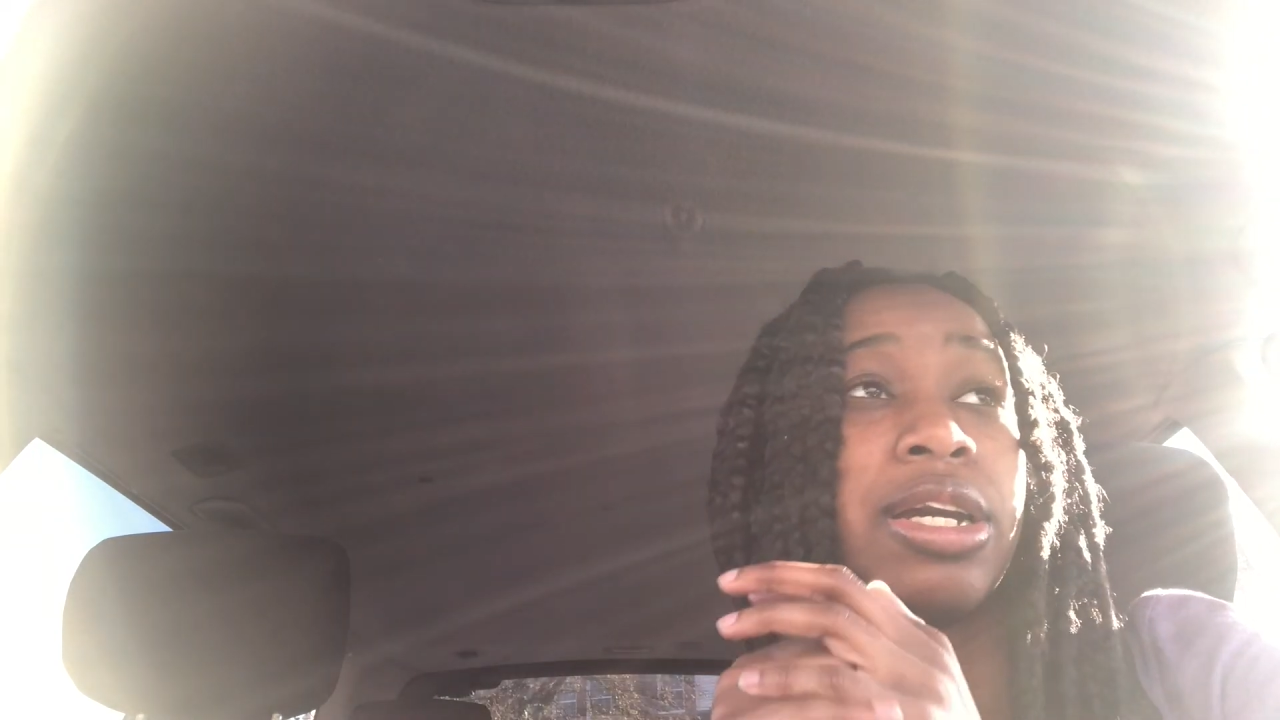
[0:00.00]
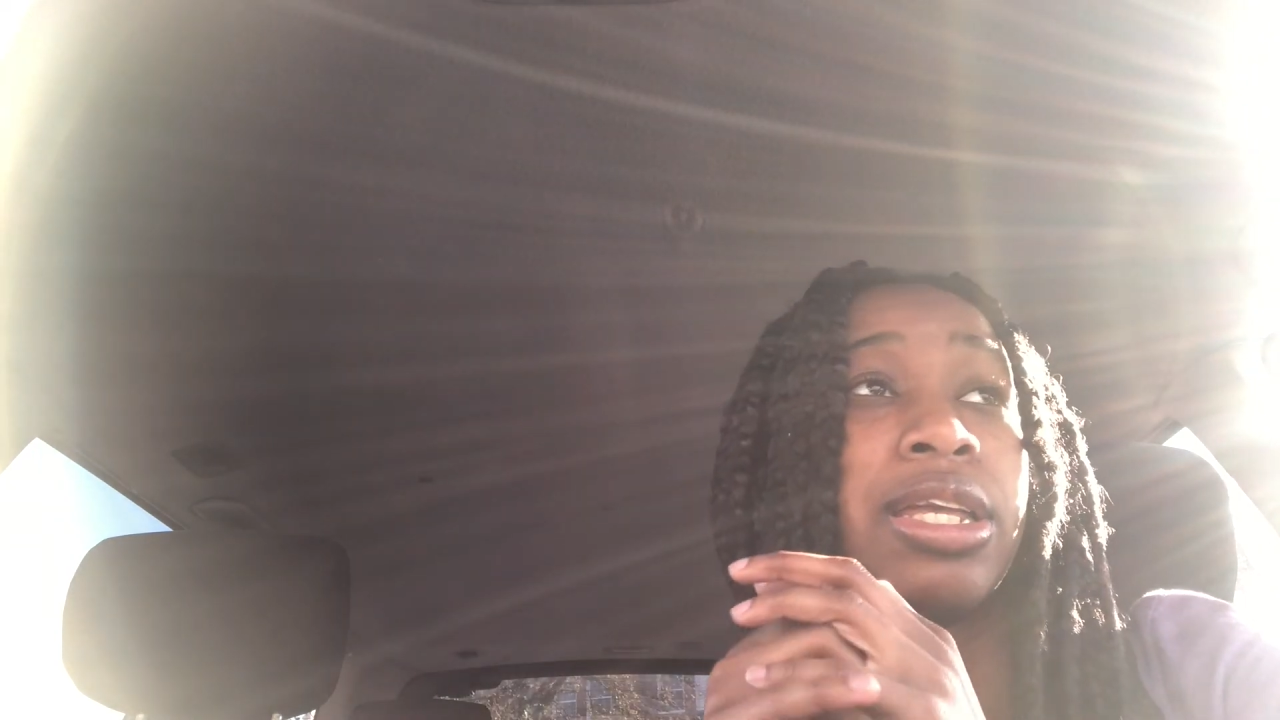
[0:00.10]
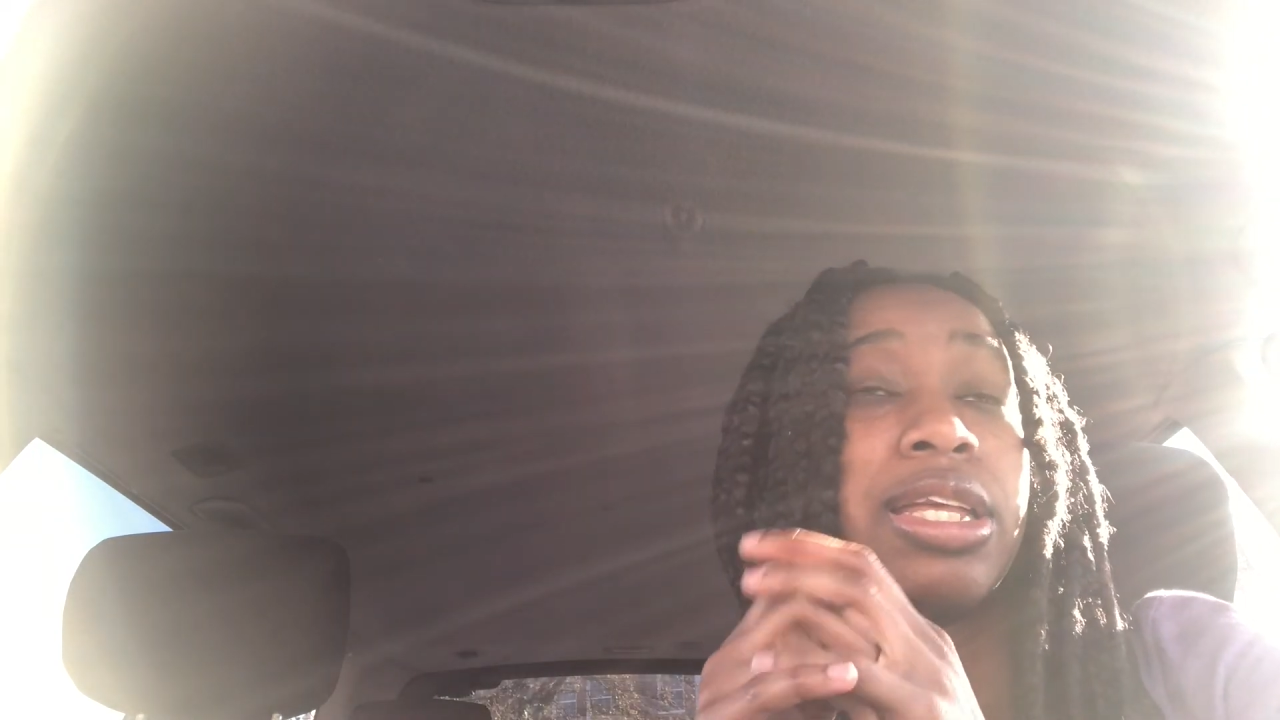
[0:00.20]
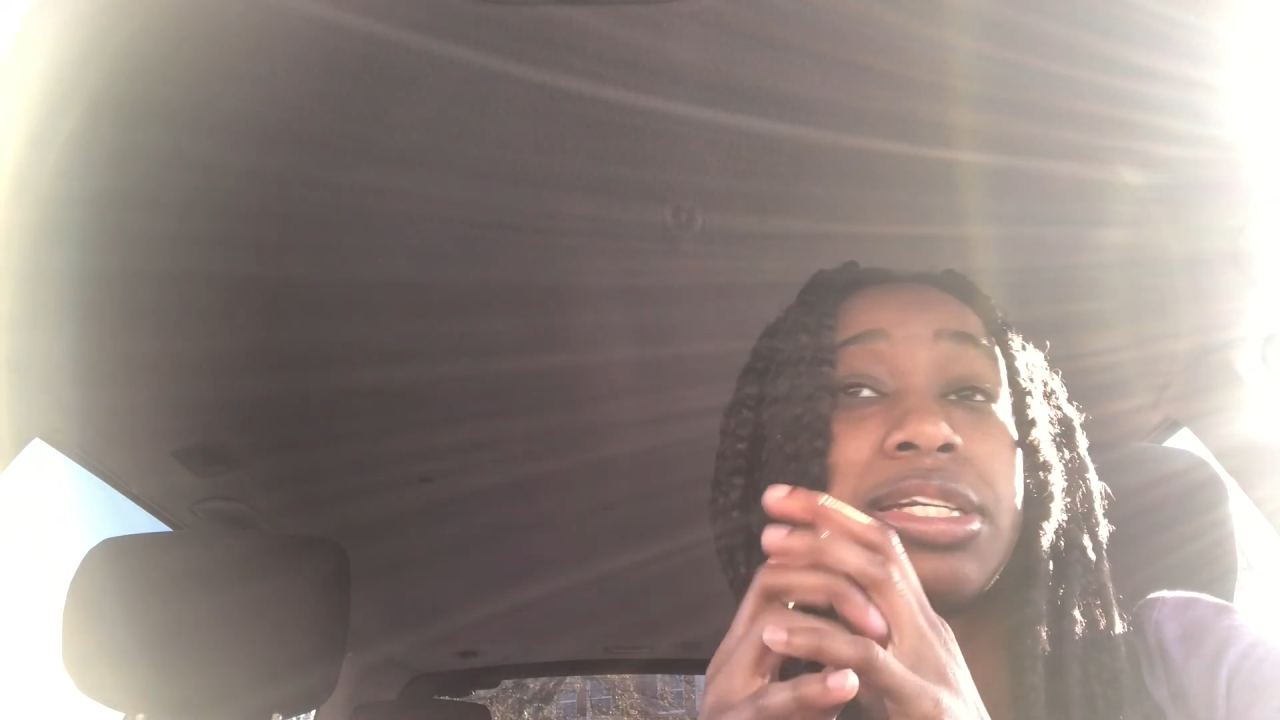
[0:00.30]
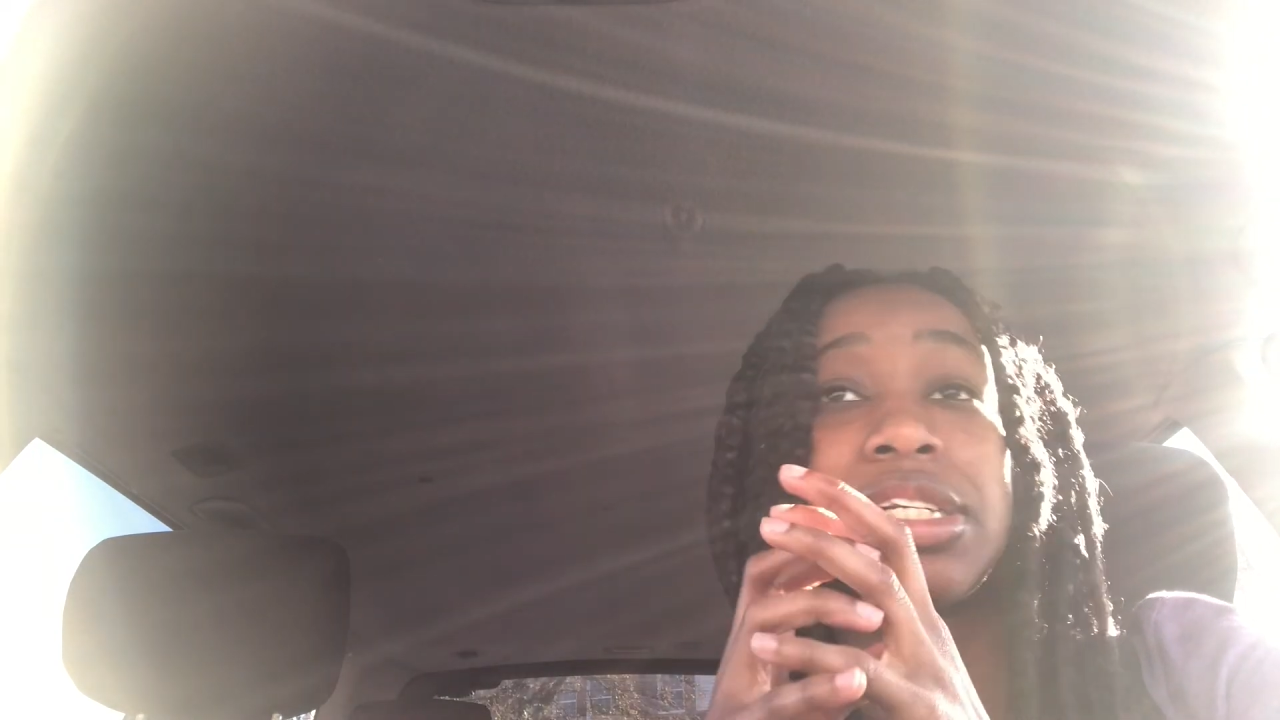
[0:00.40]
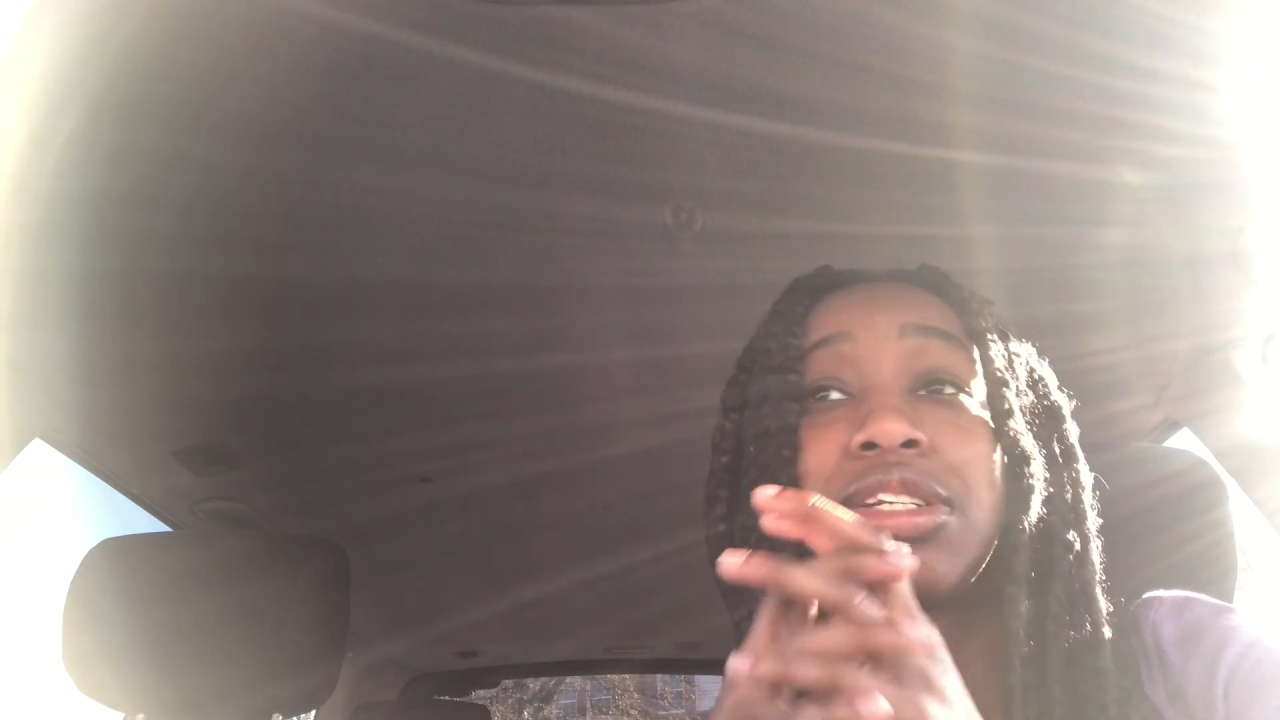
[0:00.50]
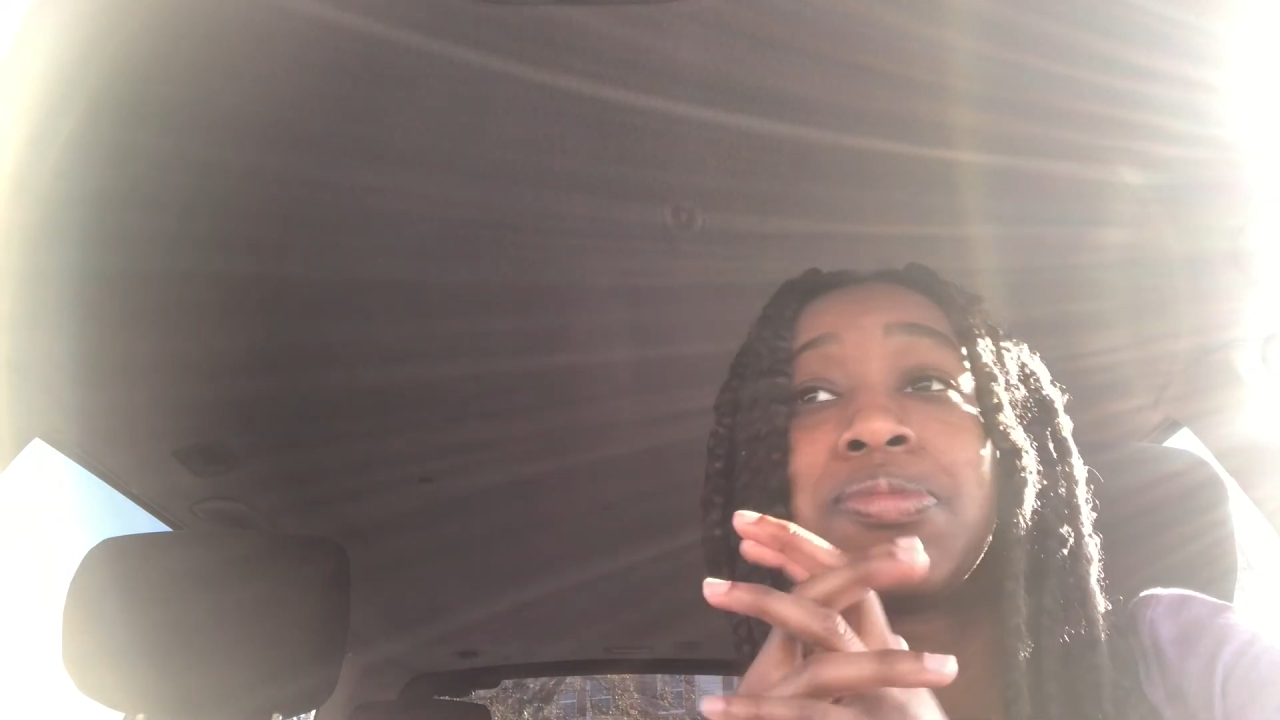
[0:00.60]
and listen to